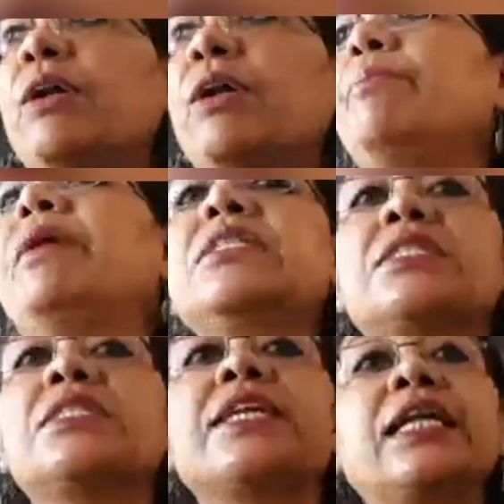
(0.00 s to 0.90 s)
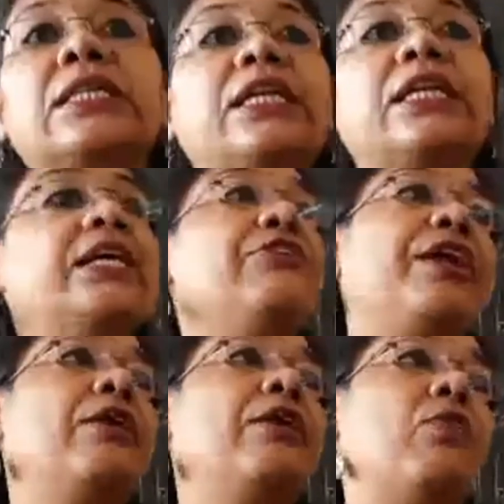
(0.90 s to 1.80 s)
One must get
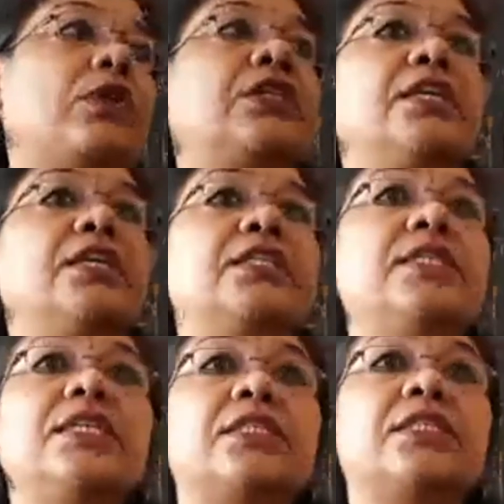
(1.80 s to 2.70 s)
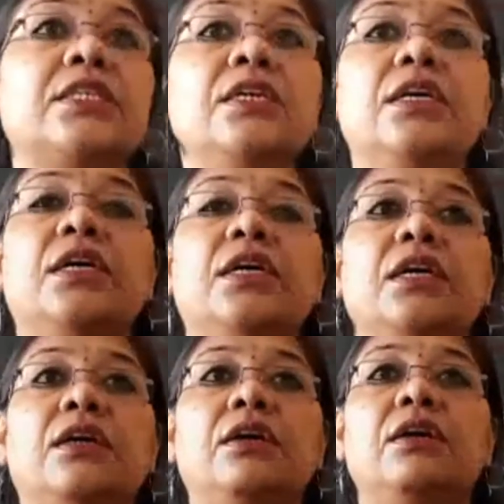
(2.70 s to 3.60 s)
clean drinking water, isn't it?
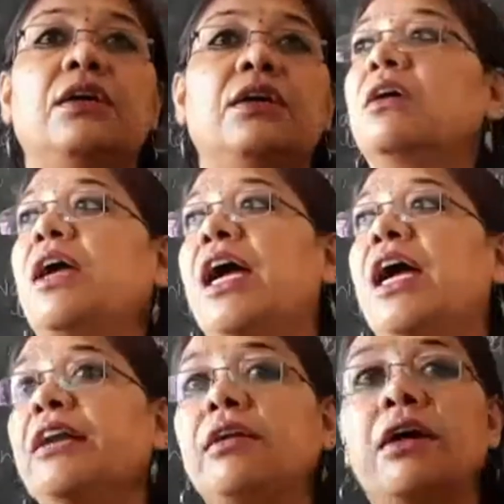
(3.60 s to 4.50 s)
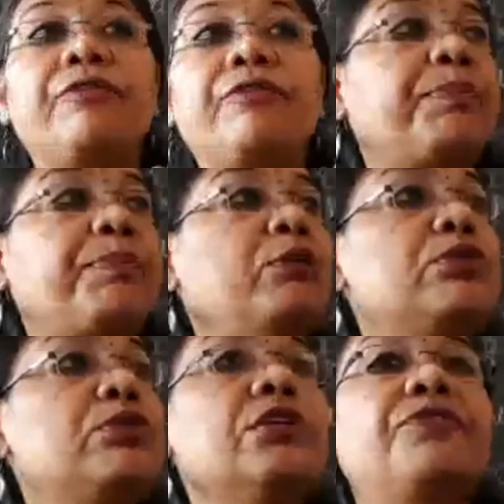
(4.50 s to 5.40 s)
And a
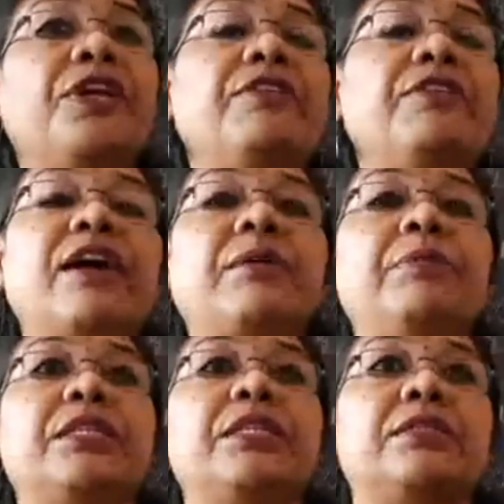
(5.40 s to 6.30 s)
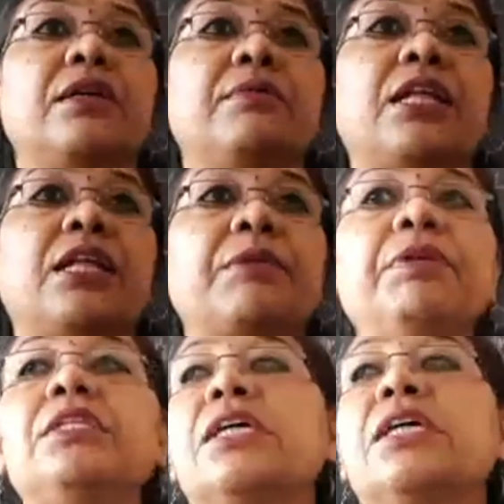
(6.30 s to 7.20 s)
pollution-free environment. That
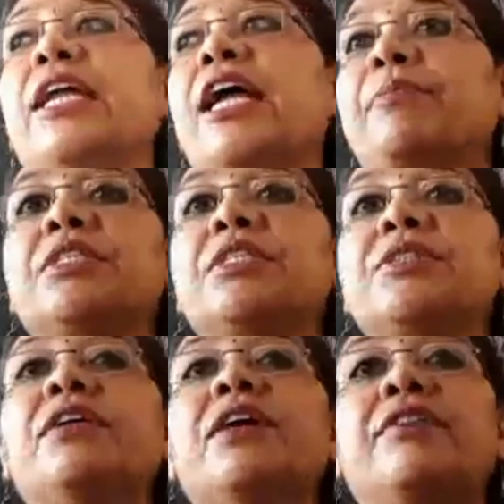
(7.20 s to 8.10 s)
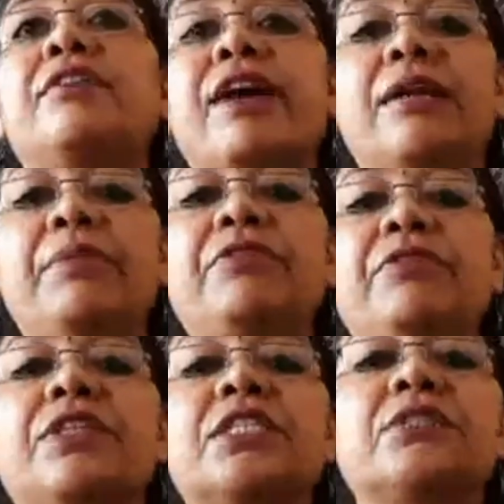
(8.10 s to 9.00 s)
means an atmosphere
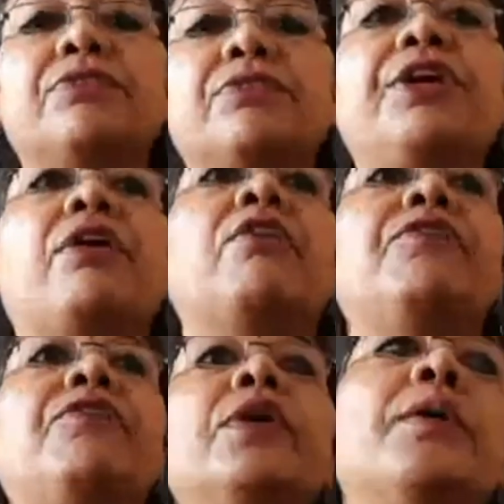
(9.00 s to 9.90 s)
environment which is free of